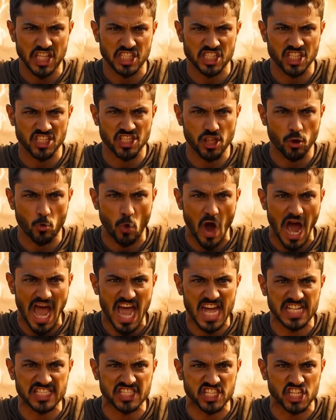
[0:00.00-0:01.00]
Benzi
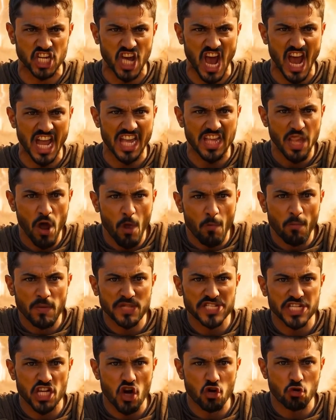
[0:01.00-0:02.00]
explained, "A
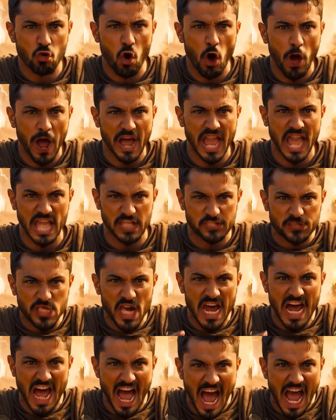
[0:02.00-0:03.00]
demon had taken hold of
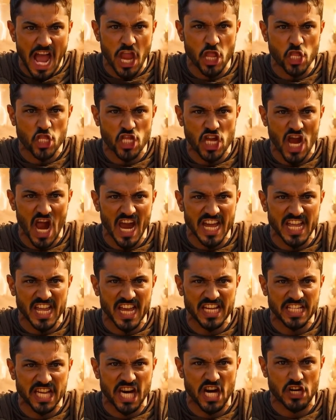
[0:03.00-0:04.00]
your soul."
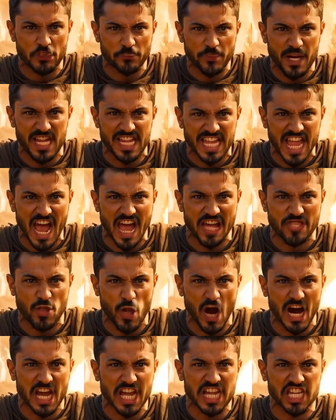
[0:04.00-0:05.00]
Isabella
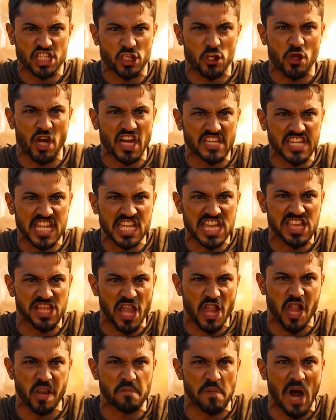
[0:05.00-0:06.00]
trembled,
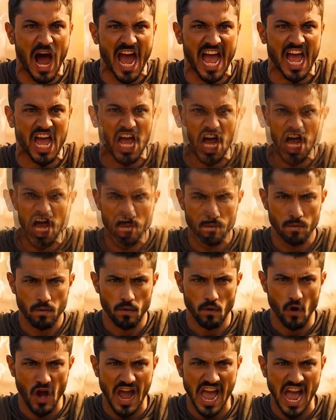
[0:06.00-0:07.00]
asking why this was
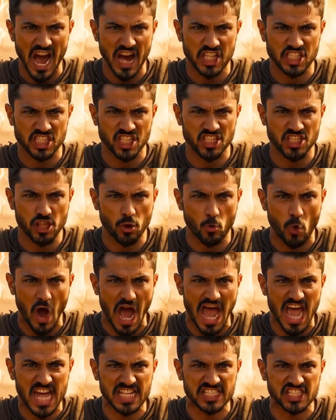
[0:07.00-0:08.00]
happening.
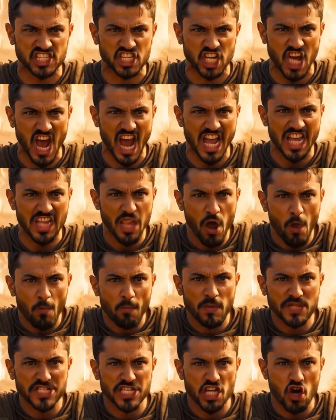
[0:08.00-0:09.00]
Benzi reassured
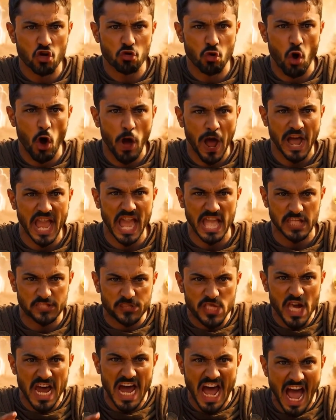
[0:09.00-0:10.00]
her, explaining the
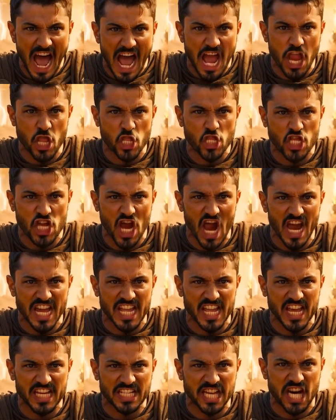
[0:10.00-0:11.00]
darkness was
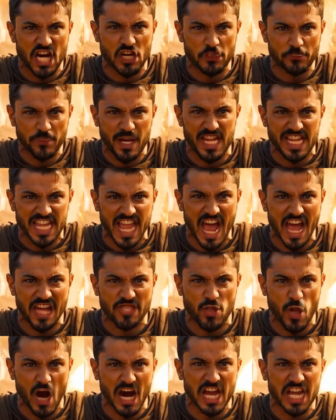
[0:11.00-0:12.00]
spreading, seeking to
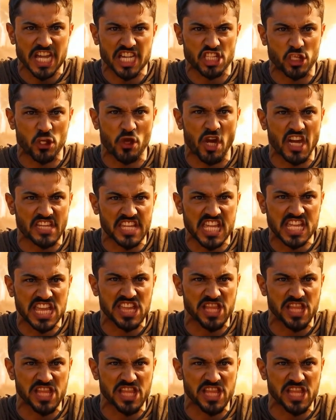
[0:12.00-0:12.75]
use the vulnerable.